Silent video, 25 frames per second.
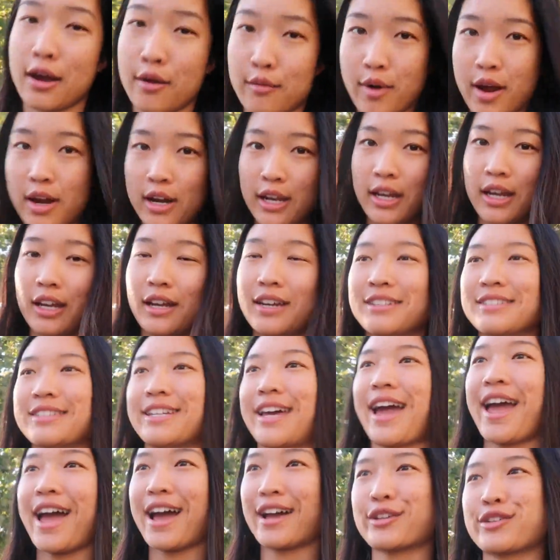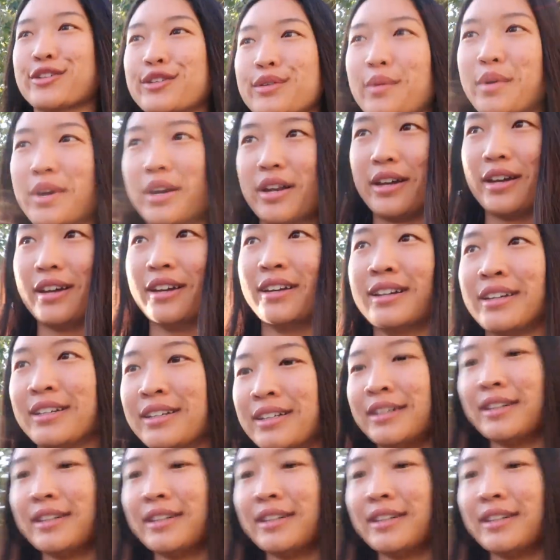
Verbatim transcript: get ready, because I actually wanna